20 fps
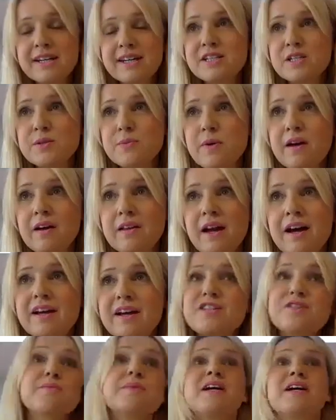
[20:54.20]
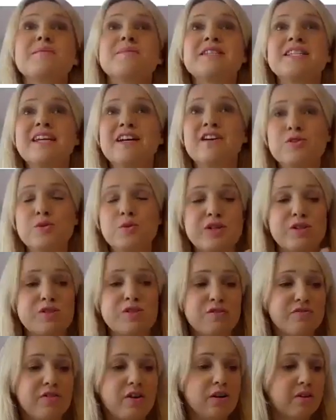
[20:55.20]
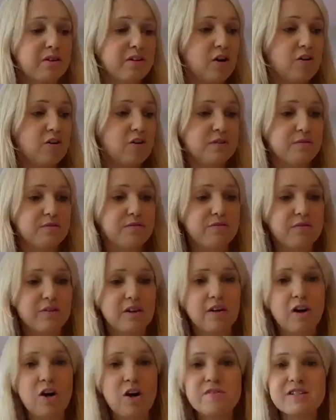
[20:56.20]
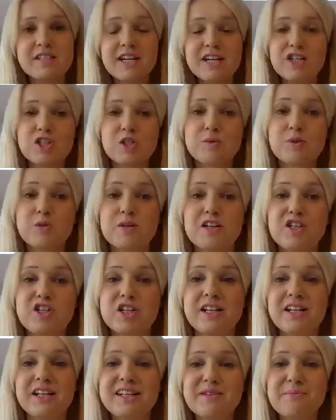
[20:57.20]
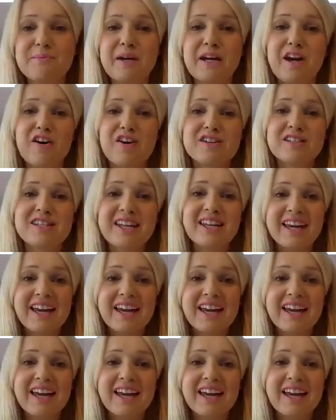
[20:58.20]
as well, I sometimes see on Twitter, I follow lots of conversations between journalists and PRs,